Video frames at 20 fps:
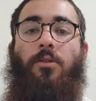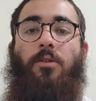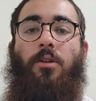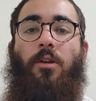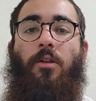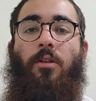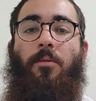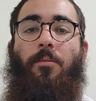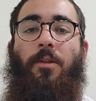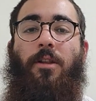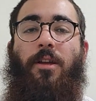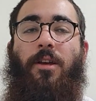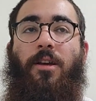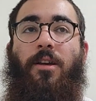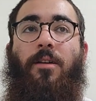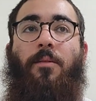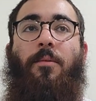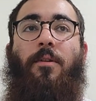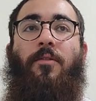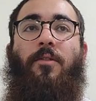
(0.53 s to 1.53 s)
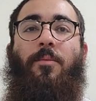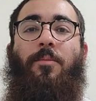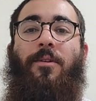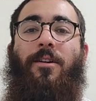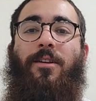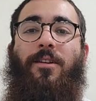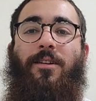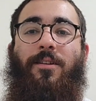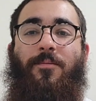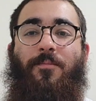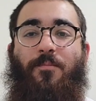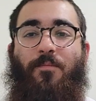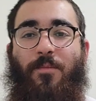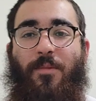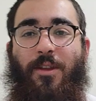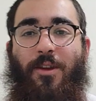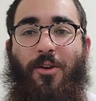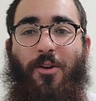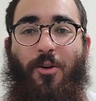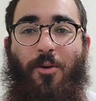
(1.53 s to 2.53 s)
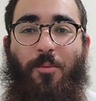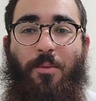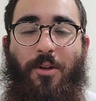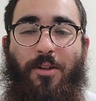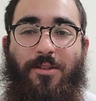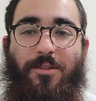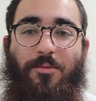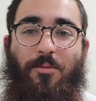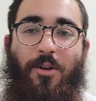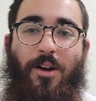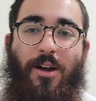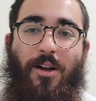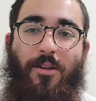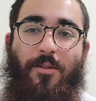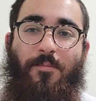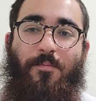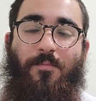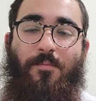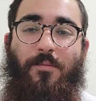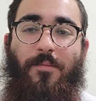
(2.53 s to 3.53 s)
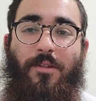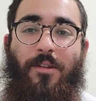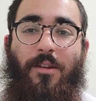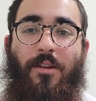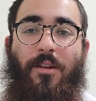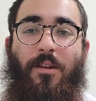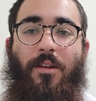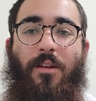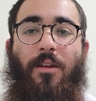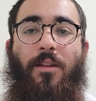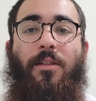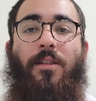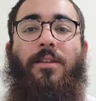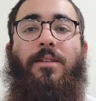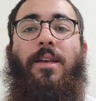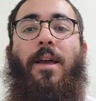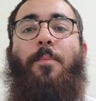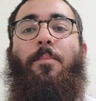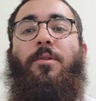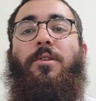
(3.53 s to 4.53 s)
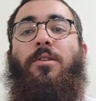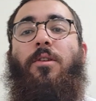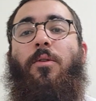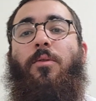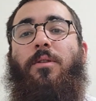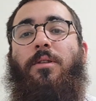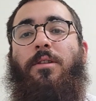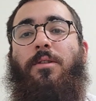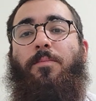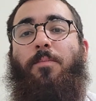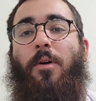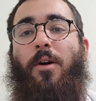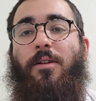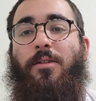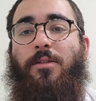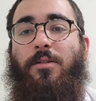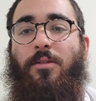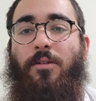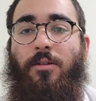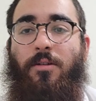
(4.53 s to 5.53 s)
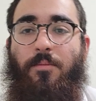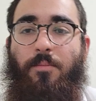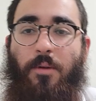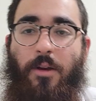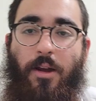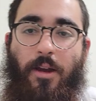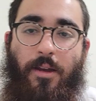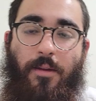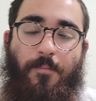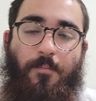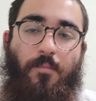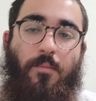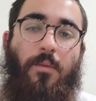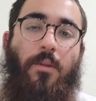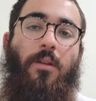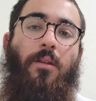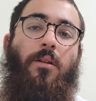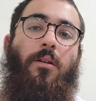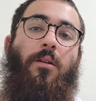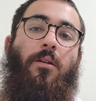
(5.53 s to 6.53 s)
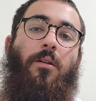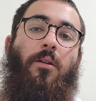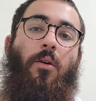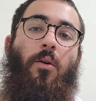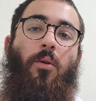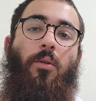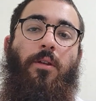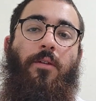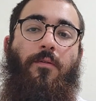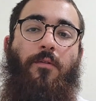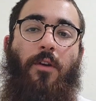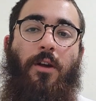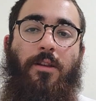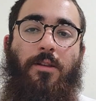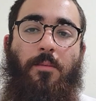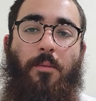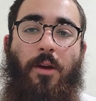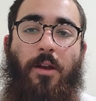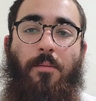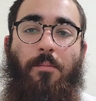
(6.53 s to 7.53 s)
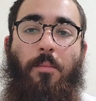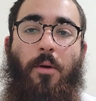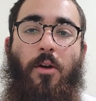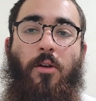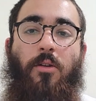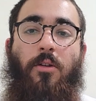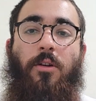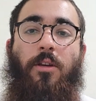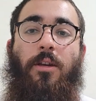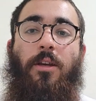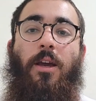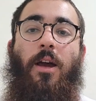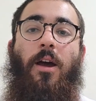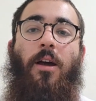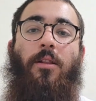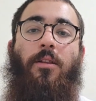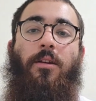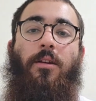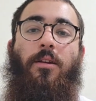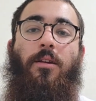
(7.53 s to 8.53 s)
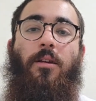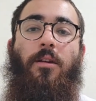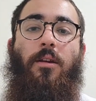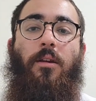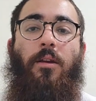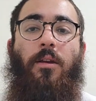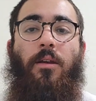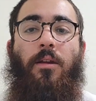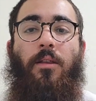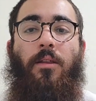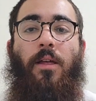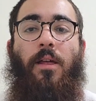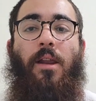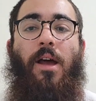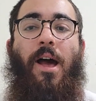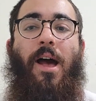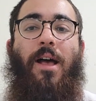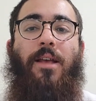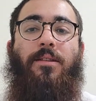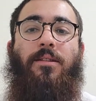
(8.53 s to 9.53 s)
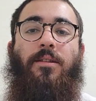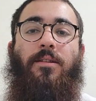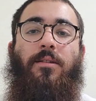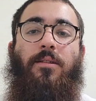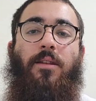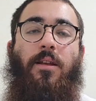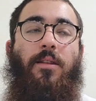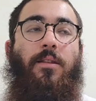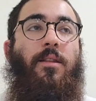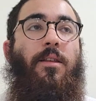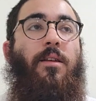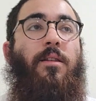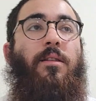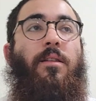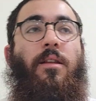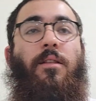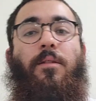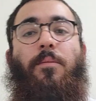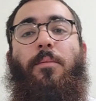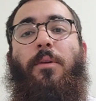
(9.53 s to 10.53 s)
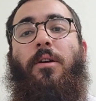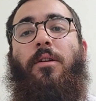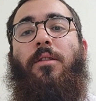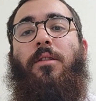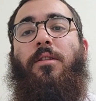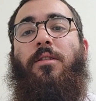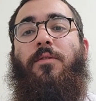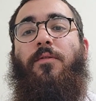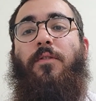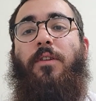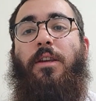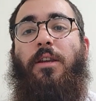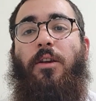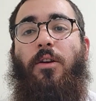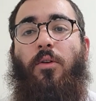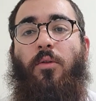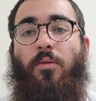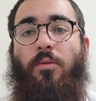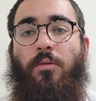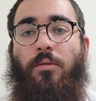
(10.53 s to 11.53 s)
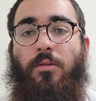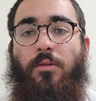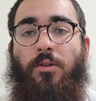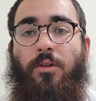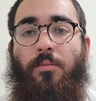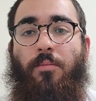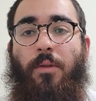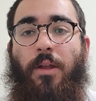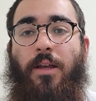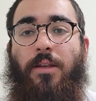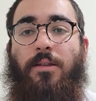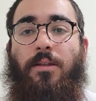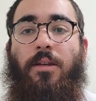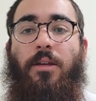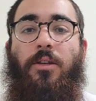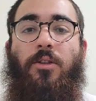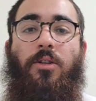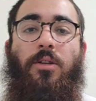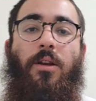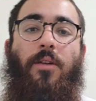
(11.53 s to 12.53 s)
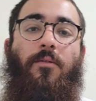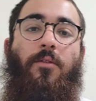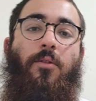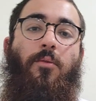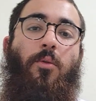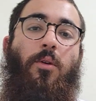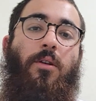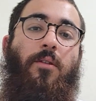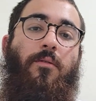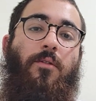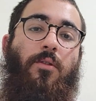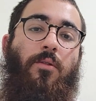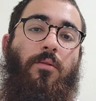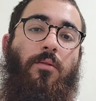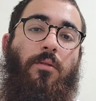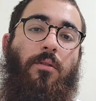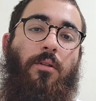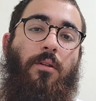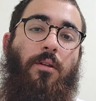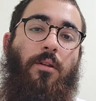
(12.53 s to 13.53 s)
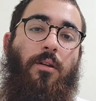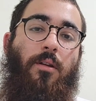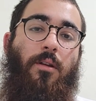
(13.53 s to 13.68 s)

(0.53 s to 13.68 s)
Shalom Aleichem, everybody. Hope all is well. This episode is sponsored by a holy friend of mine, Baruch Gali, that asks that, that, that the merit of this video should bless each and every one of you